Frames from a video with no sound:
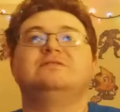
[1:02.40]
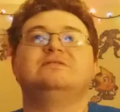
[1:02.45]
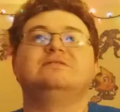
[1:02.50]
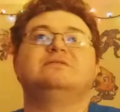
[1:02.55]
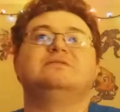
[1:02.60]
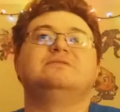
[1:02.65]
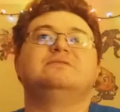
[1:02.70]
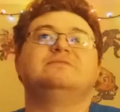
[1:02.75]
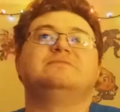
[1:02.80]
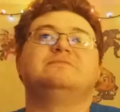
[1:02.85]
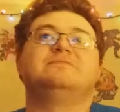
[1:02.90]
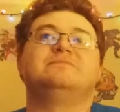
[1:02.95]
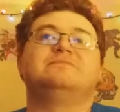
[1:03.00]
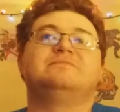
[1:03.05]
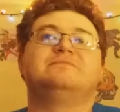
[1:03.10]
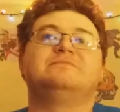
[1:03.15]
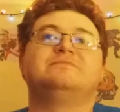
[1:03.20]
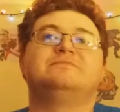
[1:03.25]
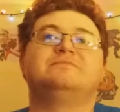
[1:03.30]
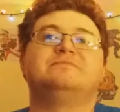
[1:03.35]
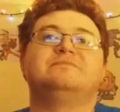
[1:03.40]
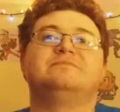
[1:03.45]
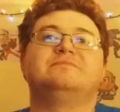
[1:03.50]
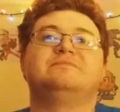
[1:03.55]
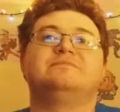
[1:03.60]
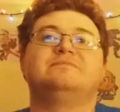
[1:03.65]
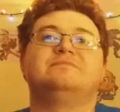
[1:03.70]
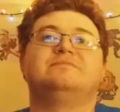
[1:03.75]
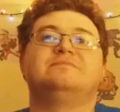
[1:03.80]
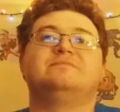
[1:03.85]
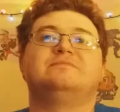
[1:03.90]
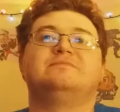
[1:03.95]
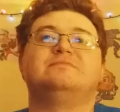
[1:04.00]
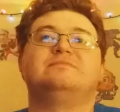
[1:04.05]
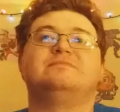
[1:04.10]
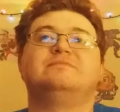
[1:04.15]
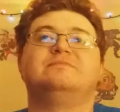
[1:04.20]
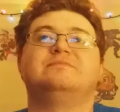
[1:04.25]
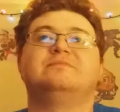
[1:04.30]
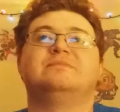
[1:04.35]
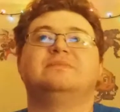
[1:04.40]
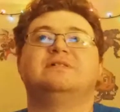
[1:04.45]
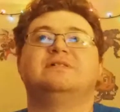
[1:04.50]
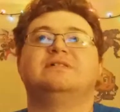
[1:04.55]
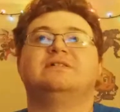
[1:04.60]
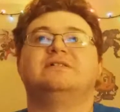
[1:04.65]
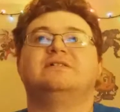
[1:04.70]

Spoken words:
(no one is talking)